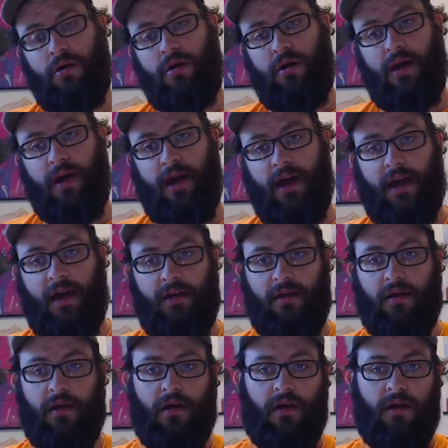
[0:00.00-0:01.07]
And
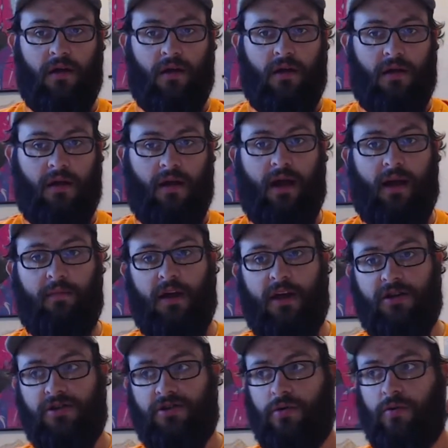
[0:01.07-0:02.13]
I'm not
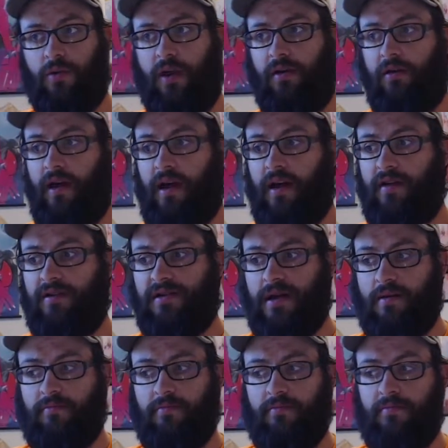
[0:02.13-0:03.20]
sure whether or not
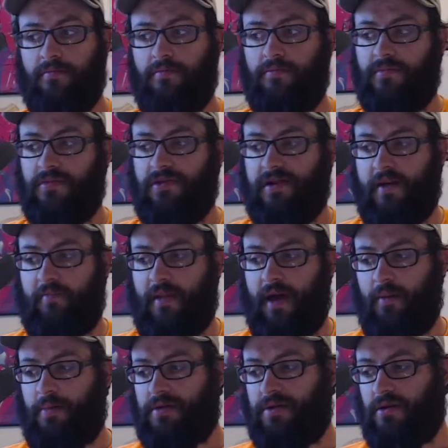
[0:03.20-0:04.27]
some some
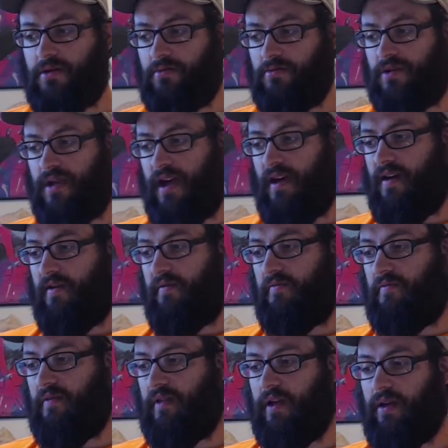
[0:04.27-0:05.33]
episodes have
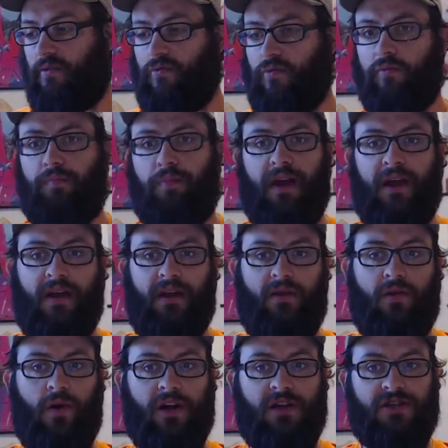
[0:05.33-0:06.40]
like repeated
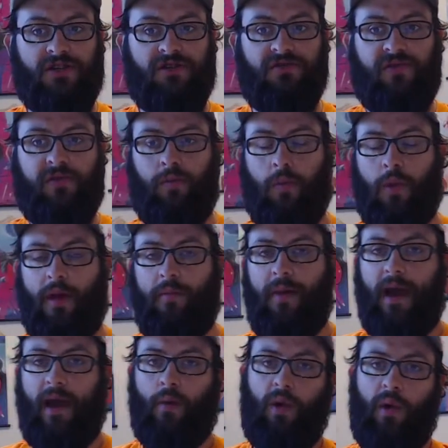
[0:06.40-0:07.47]
questions from way back
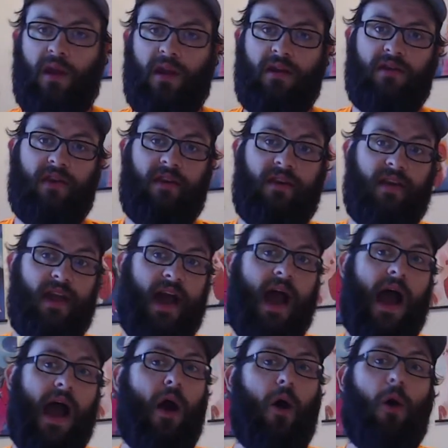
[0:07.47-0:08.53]
when to
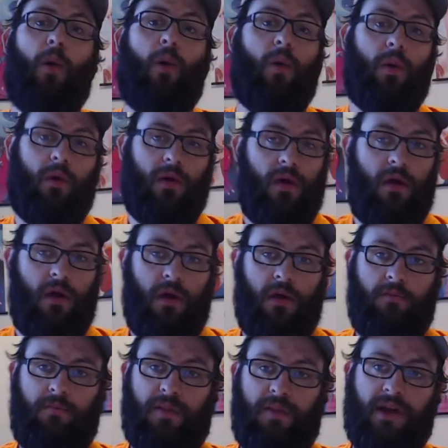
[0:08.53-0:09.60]
now,
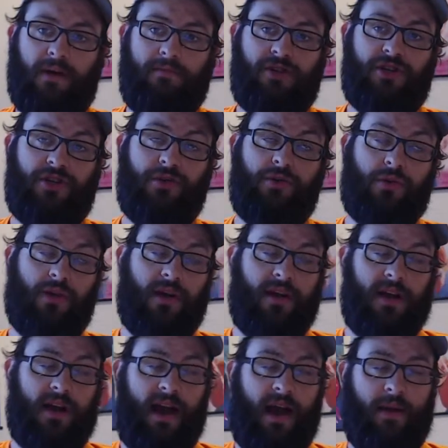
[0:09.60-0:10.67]
but I'm sure it
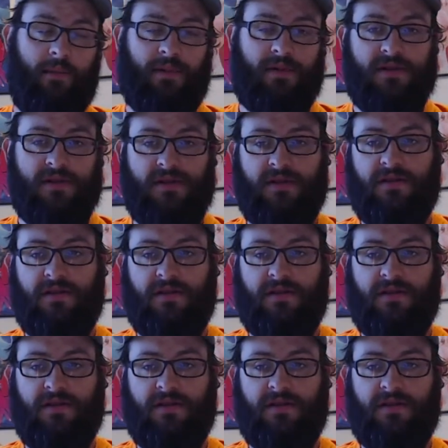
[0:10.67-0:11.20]
happens.